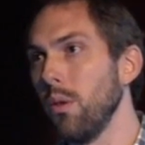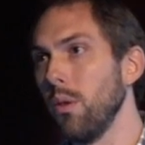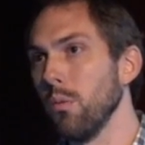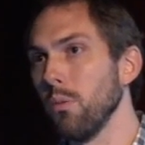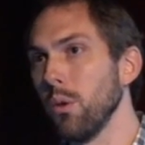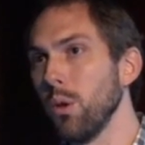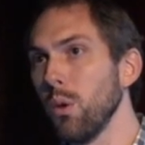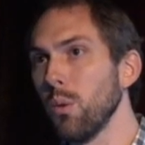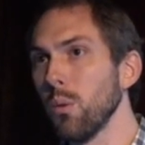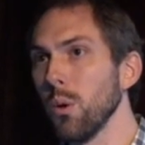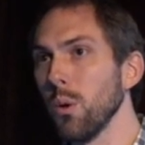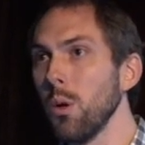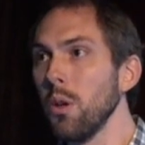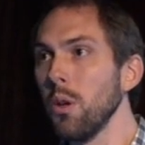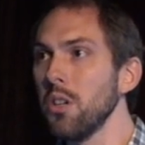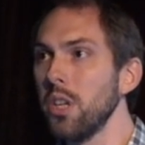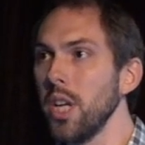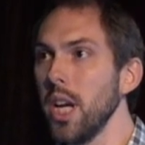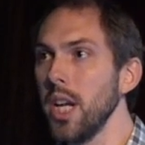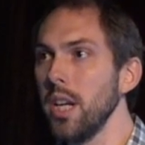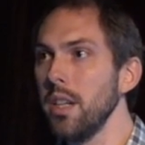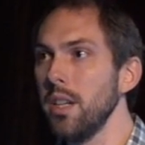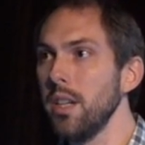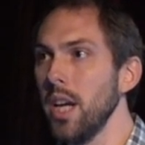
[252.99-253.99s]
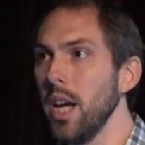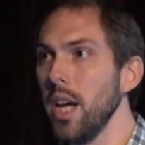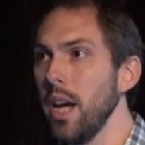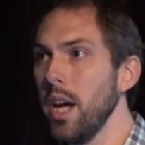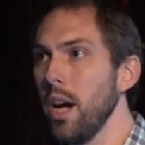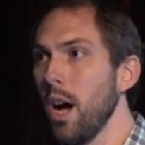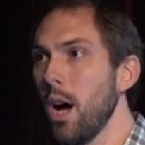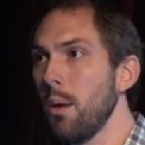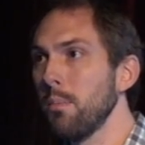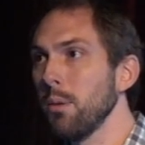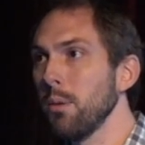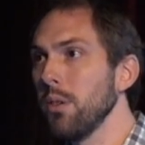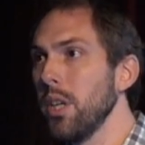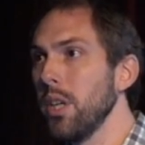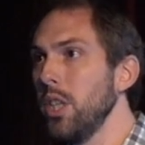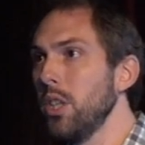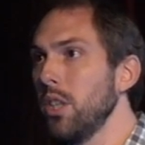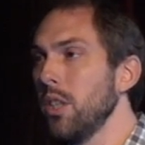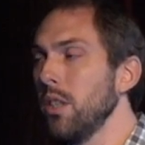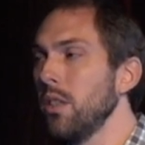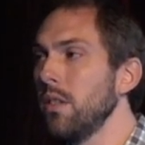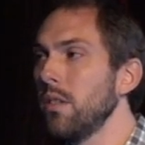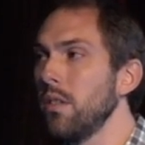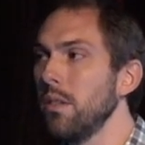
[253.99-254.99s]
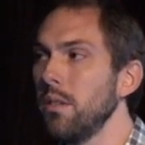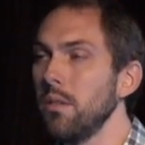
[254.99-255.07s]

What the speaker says: real-world, day-to-day operations